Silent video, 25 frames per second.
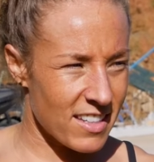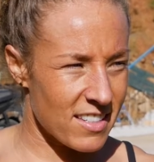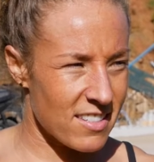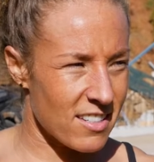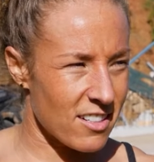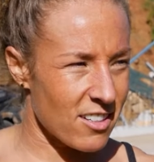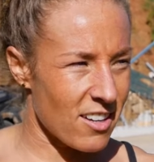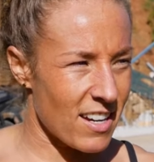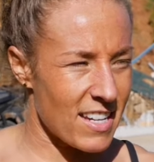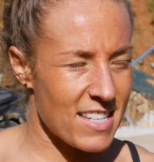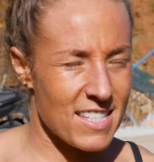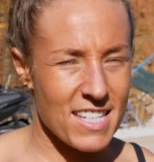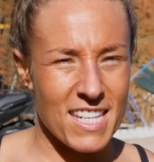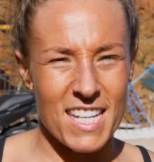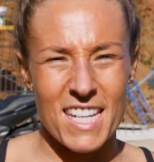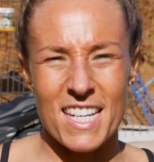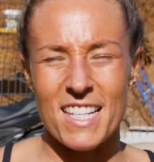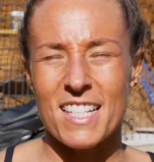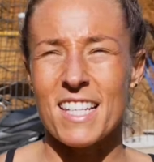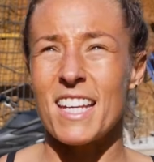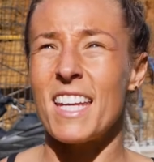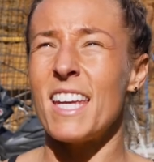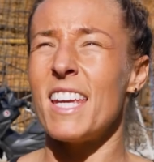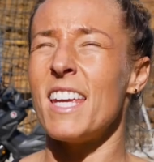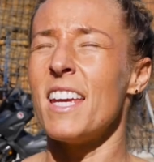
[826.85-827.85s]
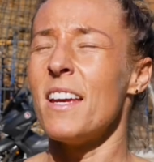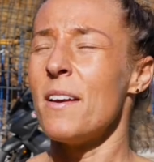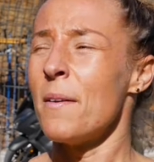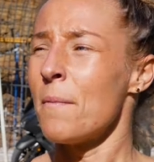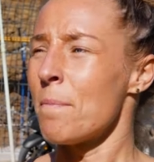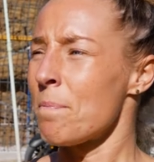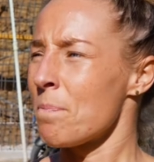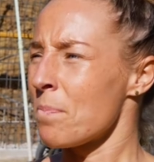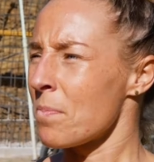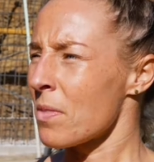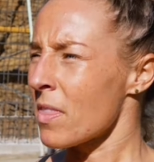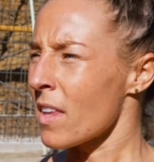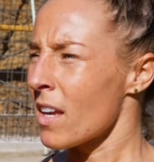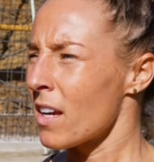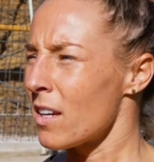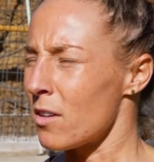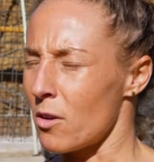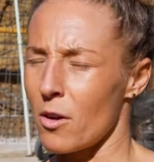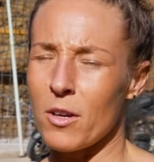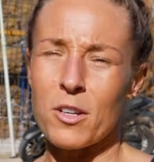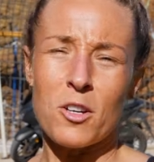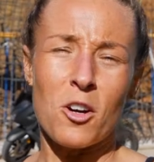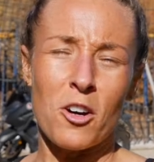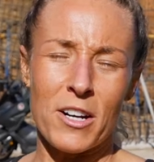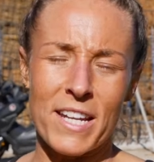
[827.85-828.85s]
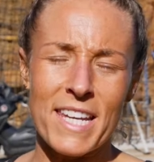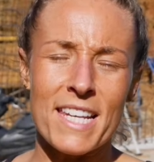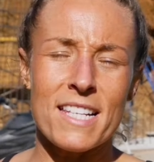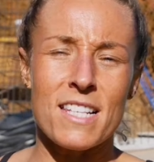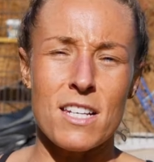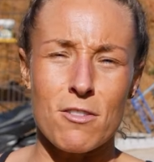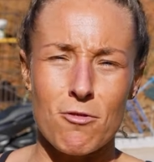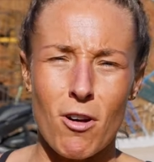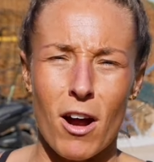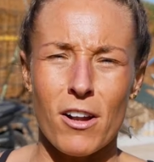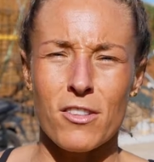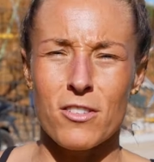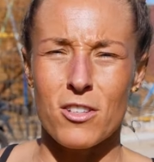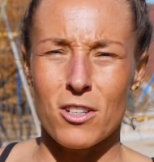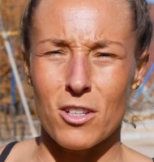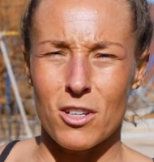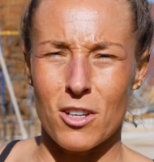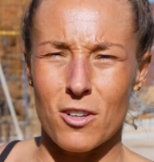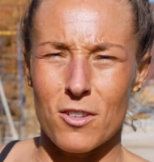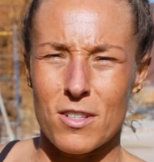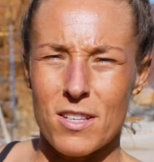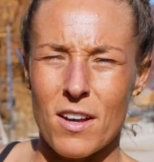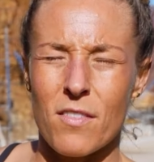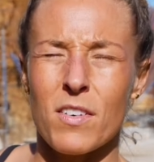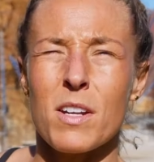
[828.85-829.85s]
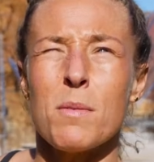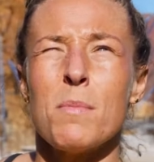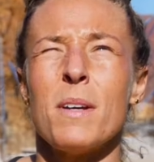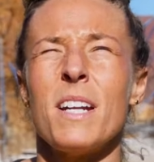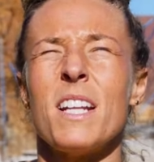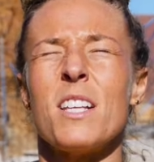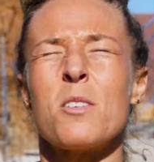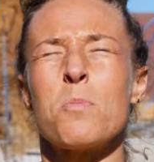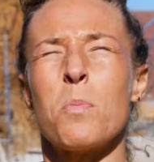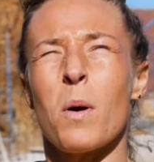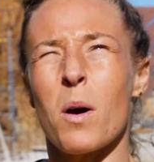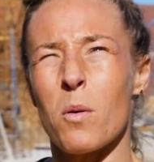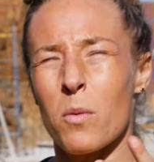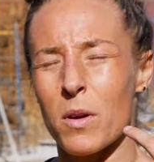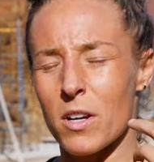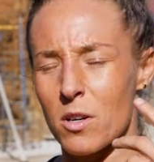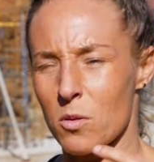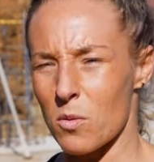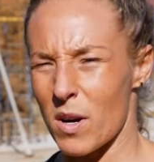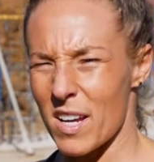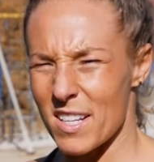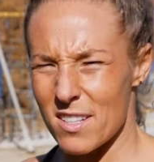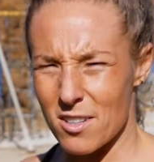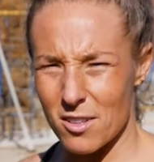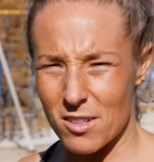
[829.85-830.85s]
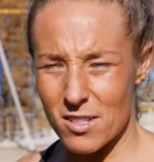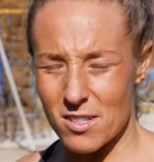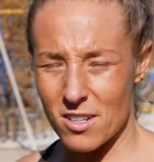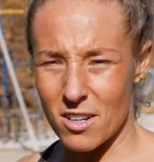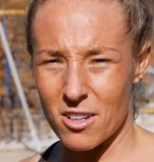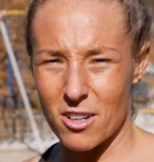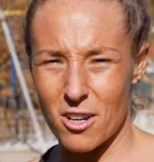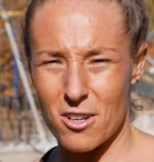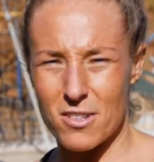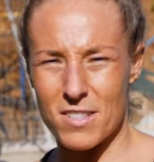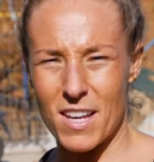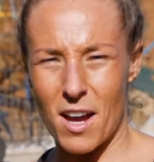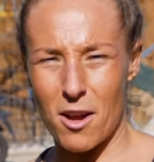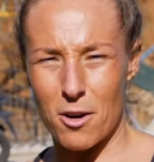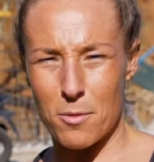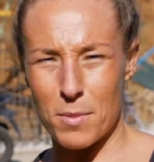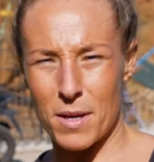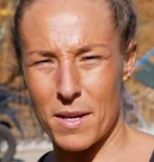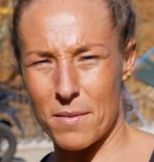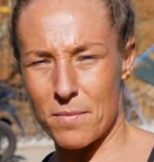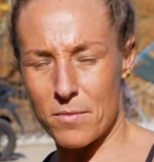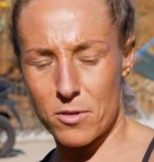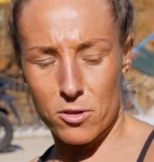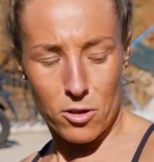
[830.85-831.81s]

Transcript: It's a nice easy, you know, we've got an easy run to do, 70 minutes, but we're gonna wait till the sun goes down a bit.